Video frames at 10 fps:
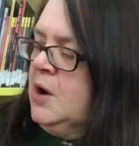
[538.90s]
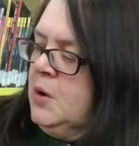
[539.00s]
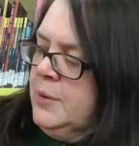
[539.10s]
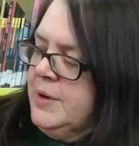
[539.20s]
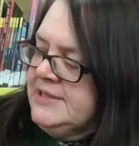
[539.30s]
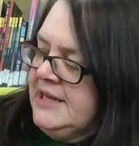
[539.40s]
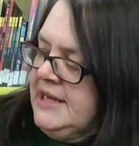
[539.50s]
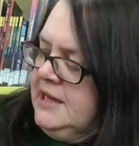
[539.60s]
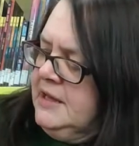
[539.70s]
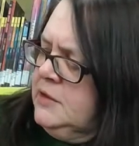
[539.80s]
Was
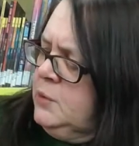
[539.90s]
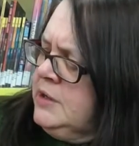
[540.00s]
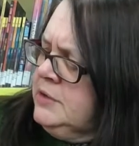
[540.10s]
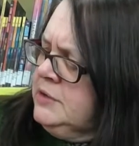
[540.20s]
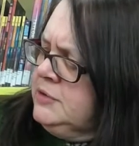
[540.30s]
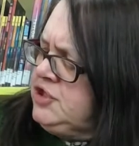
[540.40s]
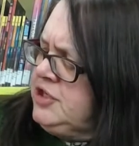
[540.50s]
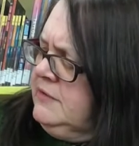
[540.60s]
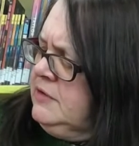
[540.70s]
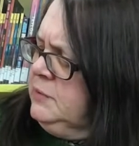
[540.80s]
he the one who
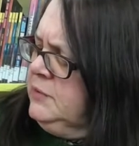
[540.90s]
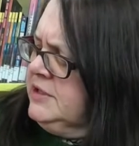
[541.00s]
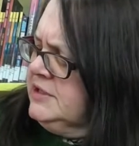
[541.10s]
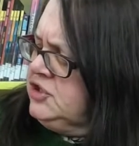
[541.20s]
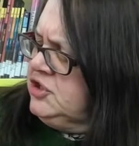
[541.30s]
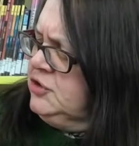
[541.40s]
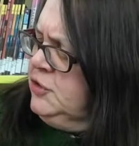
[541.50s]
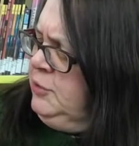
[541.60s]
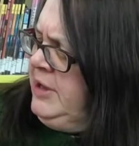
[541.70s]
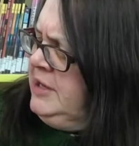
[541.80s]
shoveled with a
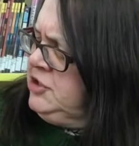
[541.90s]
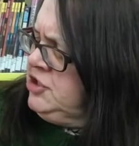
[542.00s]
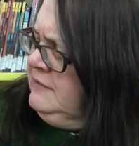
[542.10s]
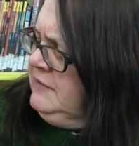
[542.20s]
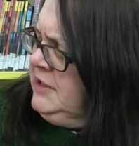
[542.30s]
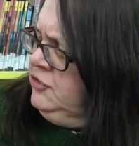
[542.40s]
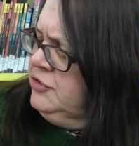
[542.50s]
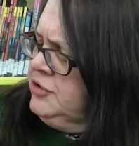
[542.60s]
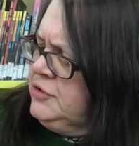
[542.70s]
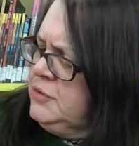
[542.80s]
snowman shoveling
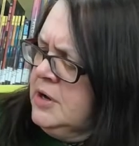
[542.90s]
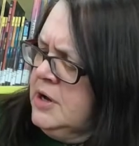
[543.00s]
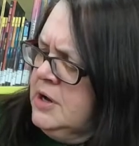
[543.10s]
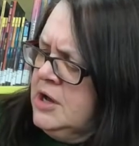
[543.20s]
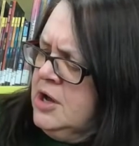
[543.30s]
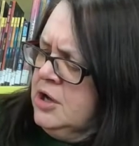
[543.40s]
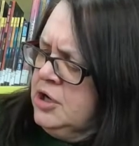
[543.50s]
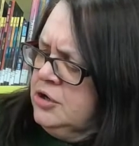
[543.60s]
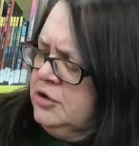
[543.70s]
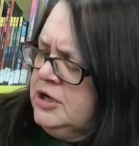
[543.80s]
crew?
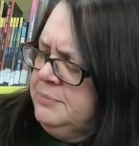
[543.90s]
Could it